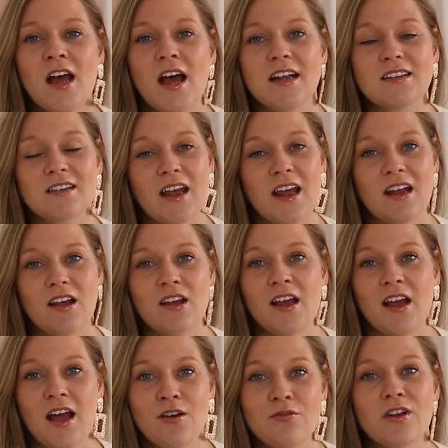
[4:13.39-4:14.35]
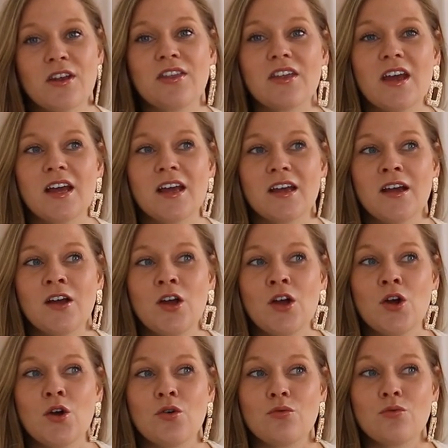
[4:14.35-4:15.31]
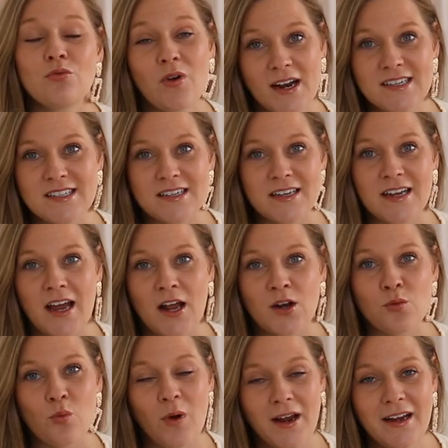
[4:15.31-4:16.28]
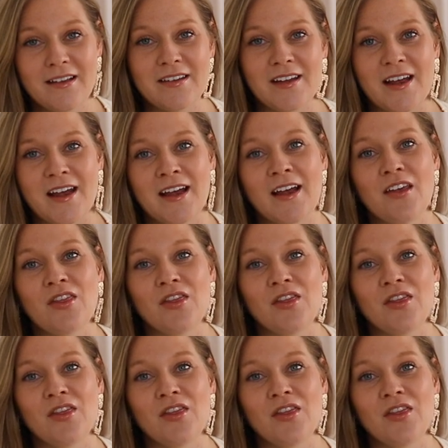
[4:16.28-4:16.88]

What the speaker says: and to getting everything ready and waiting,